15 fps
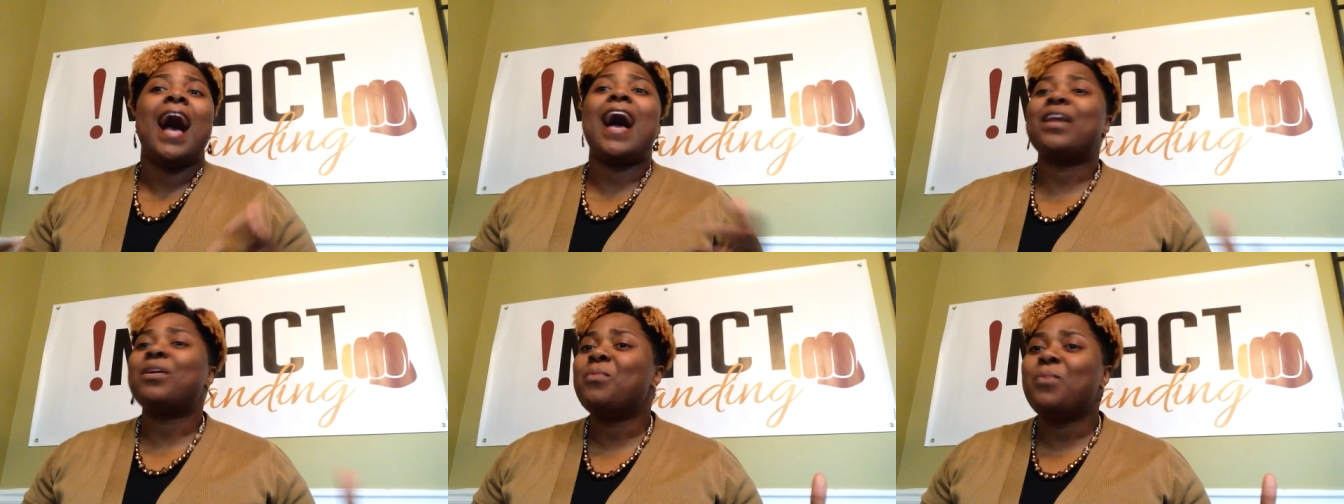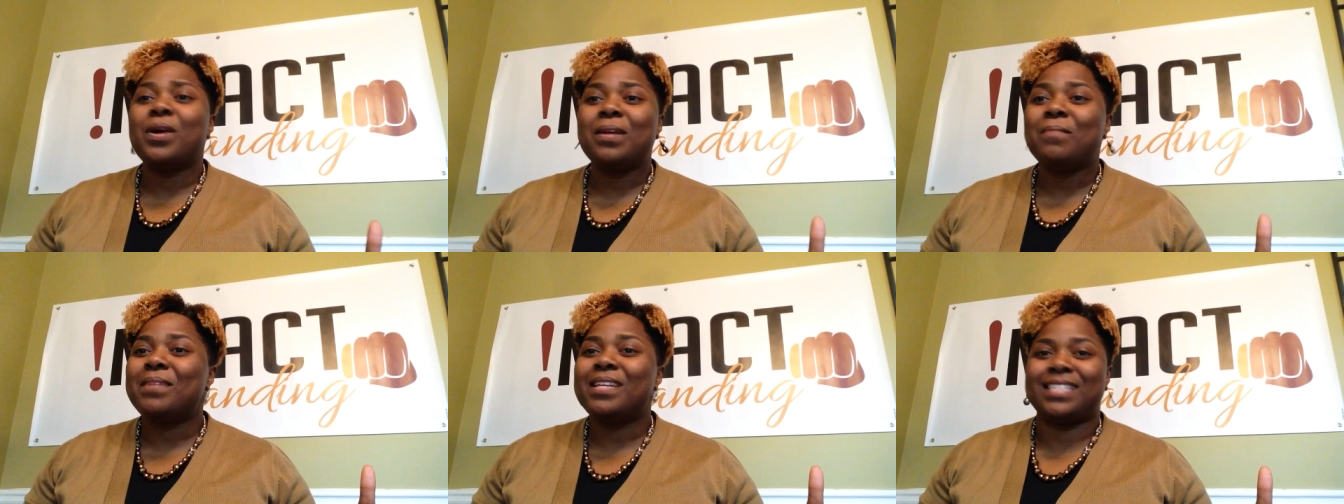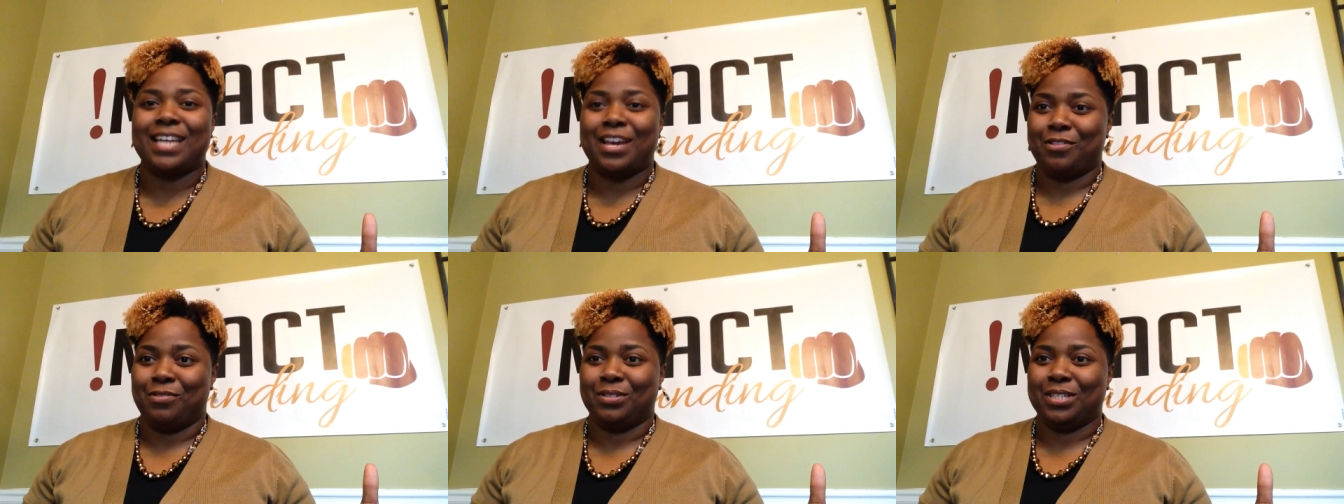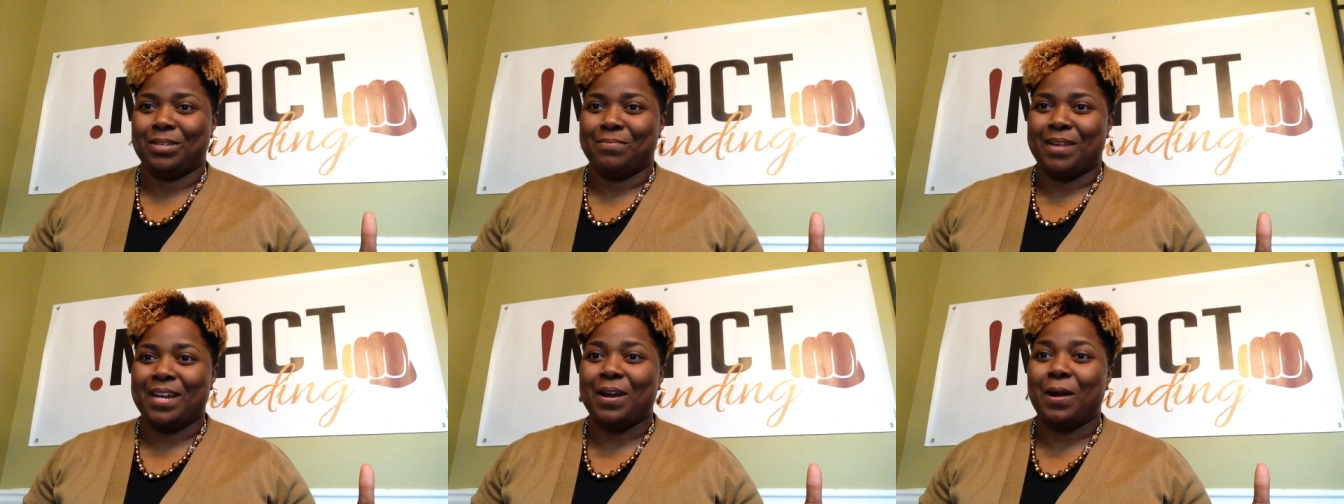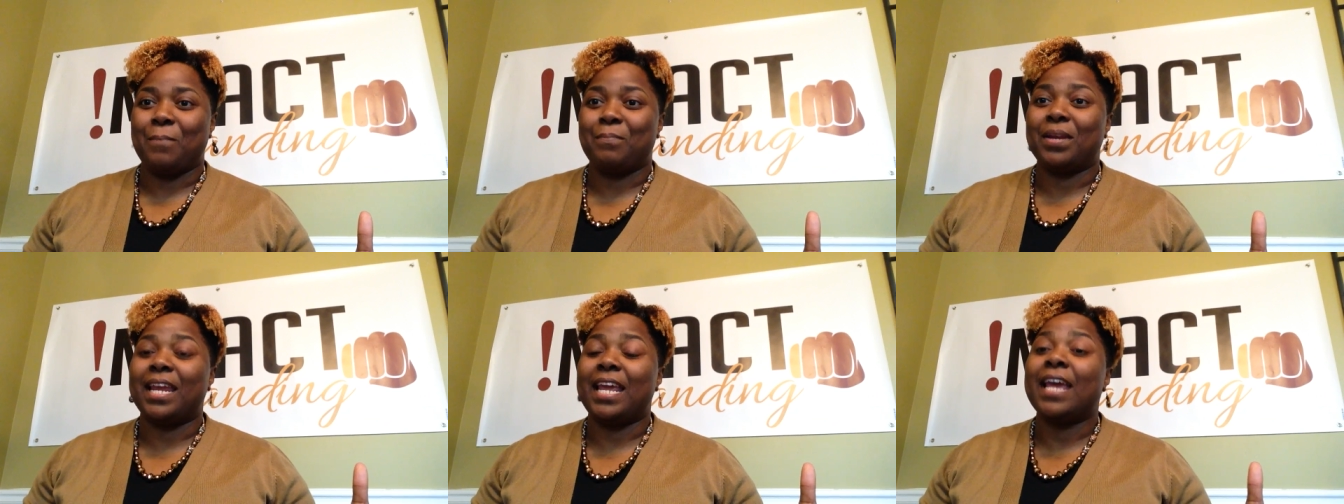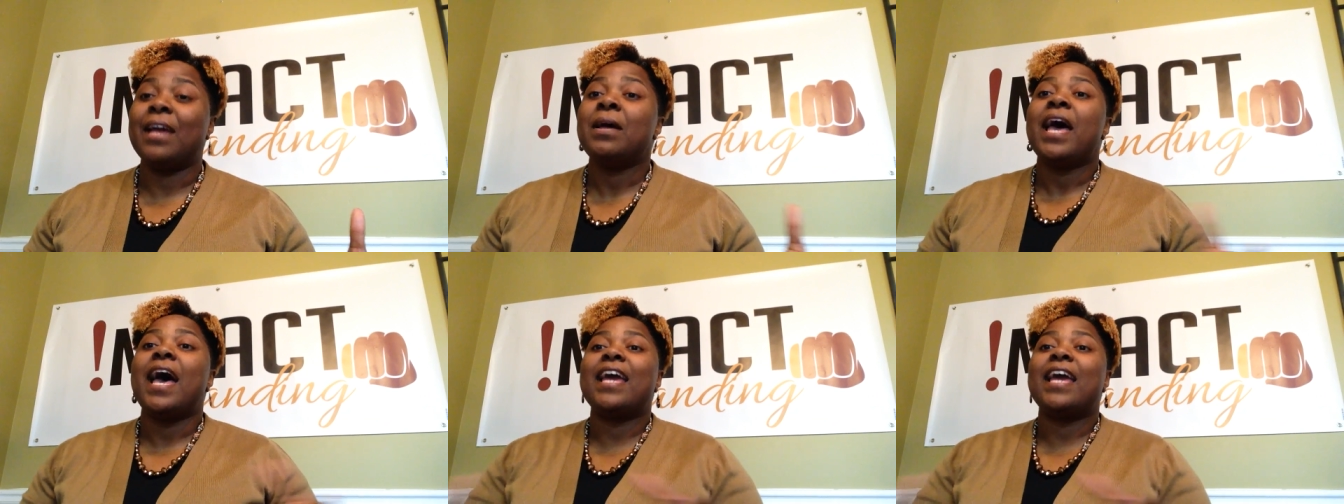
I don't want to be tethered to my company.